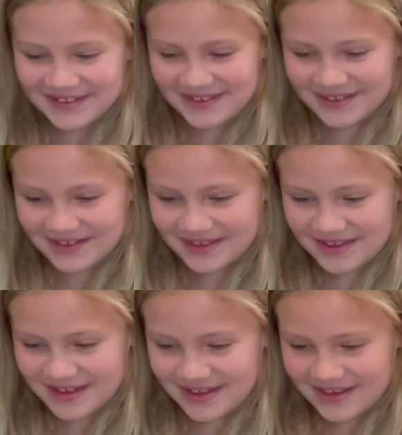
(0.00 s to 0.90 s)

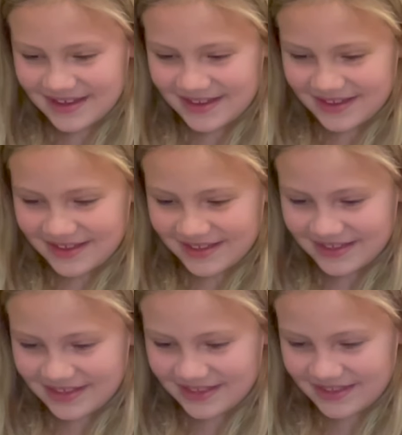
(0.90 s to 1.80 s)

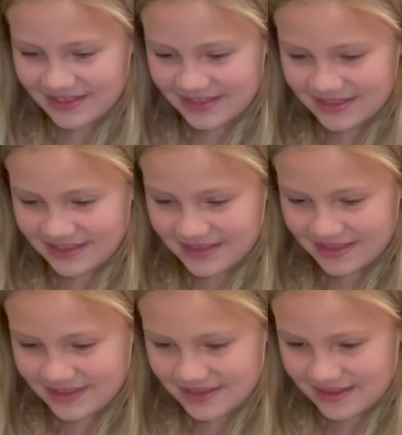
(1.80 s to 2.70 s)

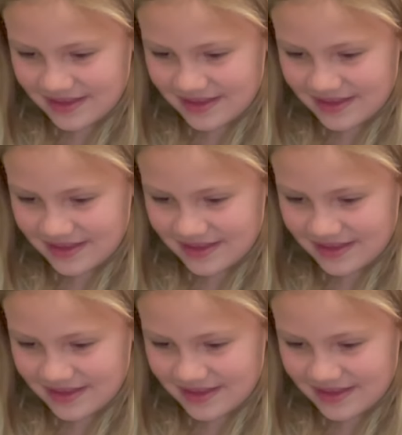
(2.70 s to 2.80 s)
This person isn't speaking.